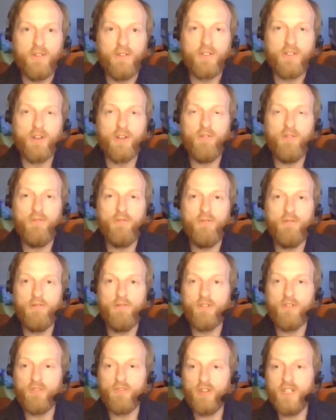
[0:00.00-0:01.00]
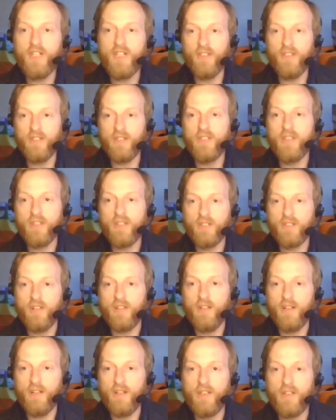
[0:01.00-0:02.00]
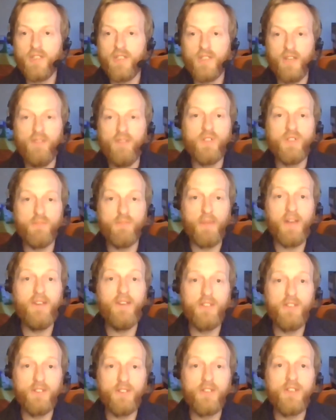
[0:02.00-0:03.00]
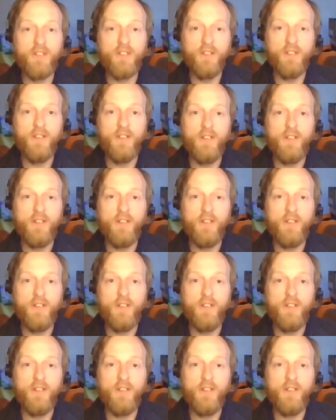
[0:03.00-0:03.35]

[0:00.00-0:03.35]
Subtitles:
So treating this as a safe space,